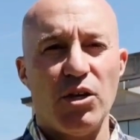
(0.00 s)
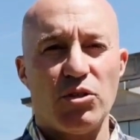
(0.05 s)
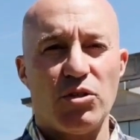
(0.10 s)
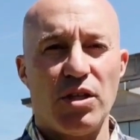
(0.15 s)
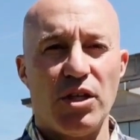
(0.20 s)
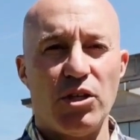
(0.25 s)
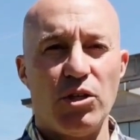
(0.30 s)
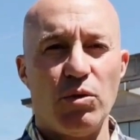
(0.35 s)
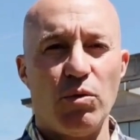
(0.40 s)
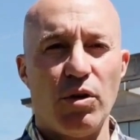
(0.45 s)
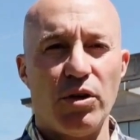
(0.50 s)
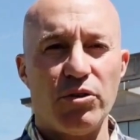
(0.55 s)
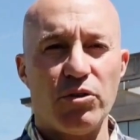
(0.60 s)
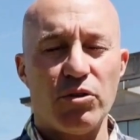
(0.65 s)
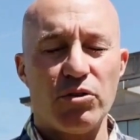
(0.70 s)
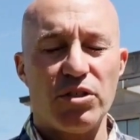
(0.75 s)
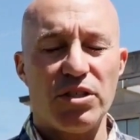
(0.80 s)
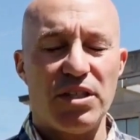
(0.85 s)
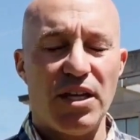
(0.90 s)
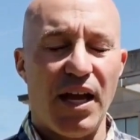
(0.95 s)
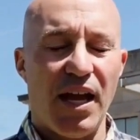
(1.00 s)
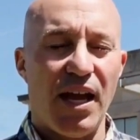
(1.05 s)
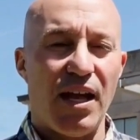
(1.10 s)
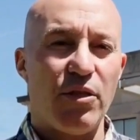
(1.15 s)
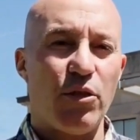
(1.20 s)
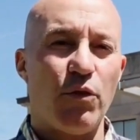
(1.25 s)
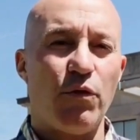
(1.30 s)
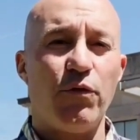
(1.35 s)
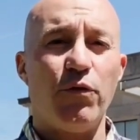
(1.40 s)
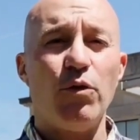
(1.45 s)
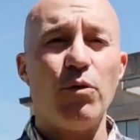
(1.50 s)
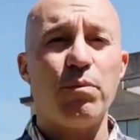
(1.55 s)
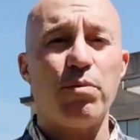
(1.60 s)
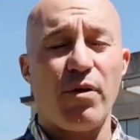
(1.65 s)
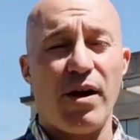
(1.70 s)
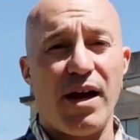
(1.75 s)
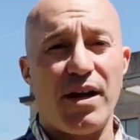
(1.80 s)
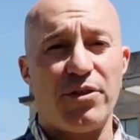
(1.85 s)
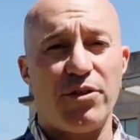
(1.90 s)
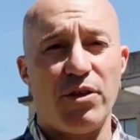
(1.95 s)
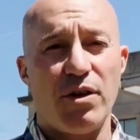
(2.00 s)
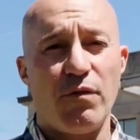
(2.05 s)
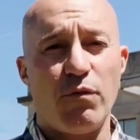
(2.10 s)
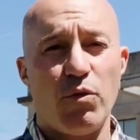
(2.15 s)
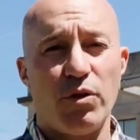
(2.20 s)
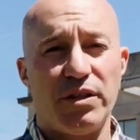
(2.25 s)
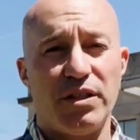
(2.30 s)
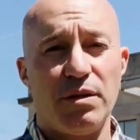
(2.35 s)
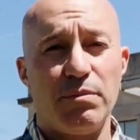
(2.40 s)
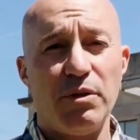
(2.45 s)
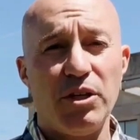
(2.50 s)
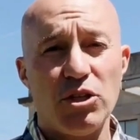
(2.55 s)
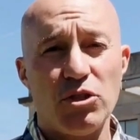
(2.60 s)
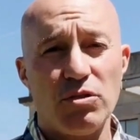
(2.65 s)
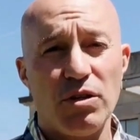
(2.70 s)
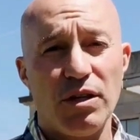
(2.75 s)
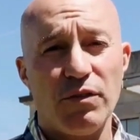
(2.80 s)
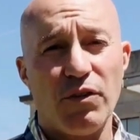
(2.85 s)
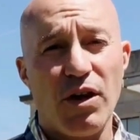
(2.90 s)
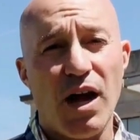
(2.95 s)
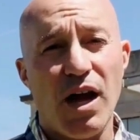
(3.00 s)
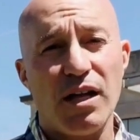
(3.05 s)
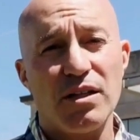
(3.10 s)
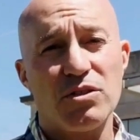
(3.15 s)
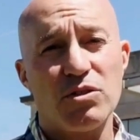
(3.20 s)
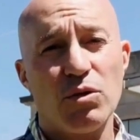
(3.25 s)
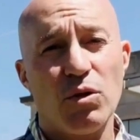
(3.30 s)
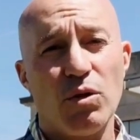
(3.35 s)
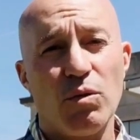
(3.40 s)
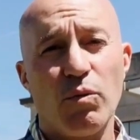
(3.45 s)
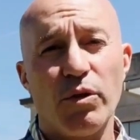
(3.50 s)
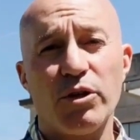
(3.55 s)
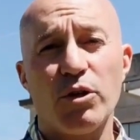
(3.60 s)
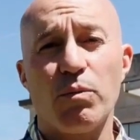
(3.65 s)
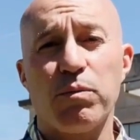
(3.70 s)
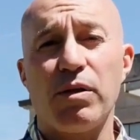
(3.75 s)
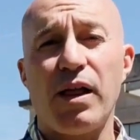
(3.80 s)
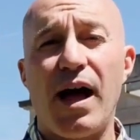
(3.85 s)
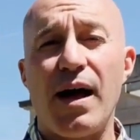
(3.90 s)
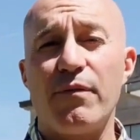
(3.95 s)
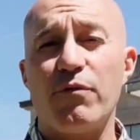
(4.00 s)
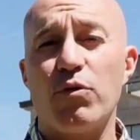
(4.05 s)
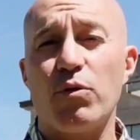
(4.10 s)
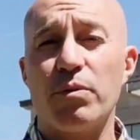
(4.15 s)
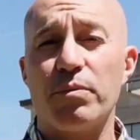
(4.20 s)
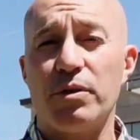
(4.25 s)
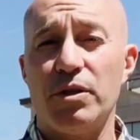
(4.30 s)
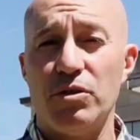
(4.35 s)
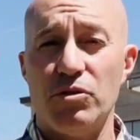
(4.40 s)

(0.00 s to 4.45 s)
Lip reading: so that you understand the full breadth of what the administrative console and what your platform